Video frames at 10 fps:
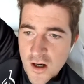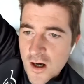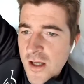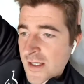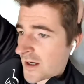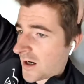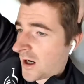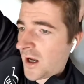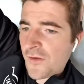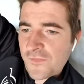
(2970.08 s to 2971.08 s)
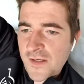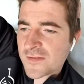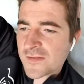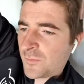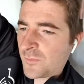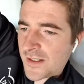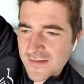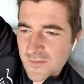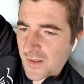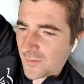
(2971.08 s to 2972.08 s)
yeah, I think if someone plays in
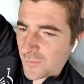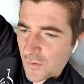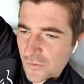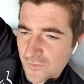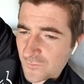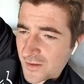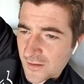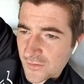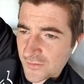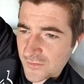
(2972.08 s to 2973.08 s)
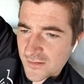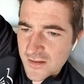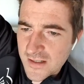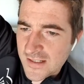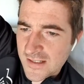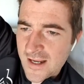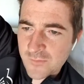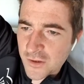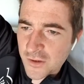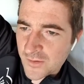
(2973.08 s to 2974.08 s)
the ping pong who's from England, let them
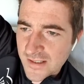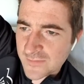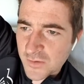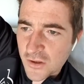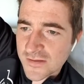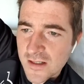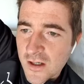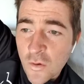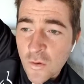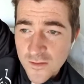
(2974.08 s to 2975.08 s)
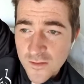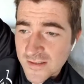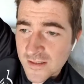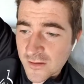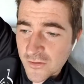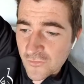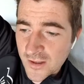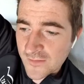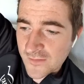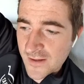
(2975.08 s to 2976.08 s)
do it. It's because also it's going to
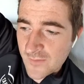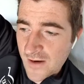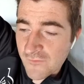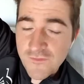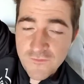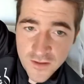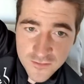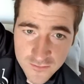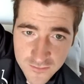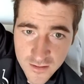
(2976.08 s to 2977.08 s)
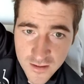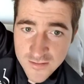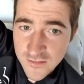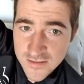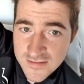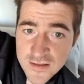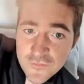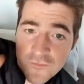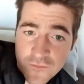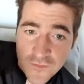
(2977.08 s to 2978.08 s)
create them having fun. It's a
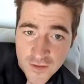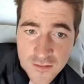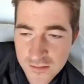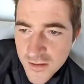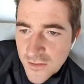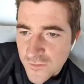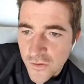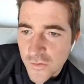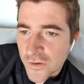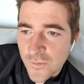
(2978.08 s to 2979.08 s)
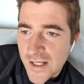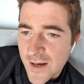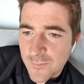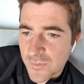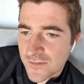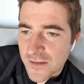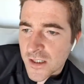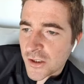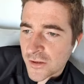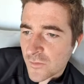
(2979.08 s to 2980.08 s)
different thing. So you don't want to hamper.
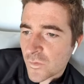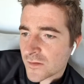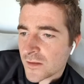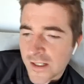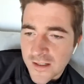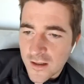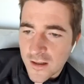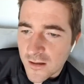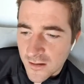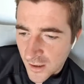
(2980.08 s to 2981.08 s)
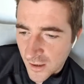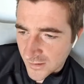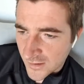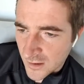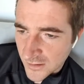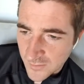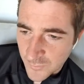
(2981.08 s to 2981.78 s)
you don't want to like. I did it. I did